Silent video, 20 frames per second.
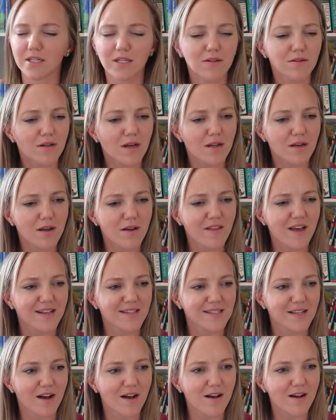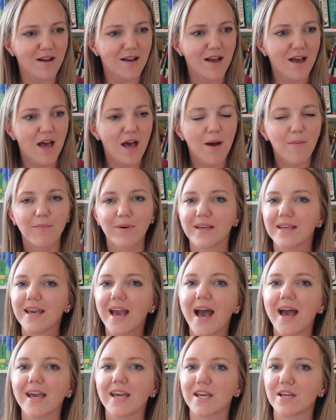do you not know that song? But
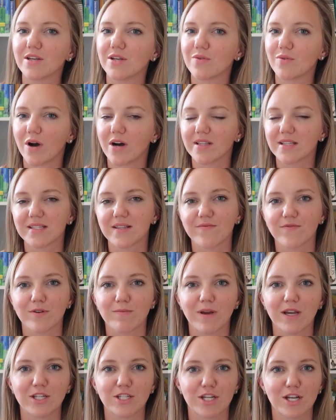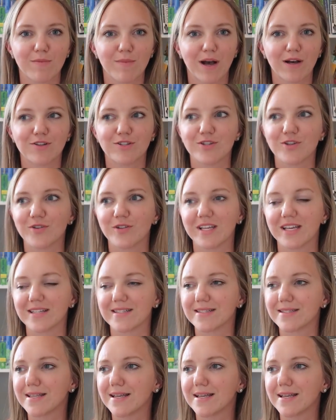yet he knew all this information about Julius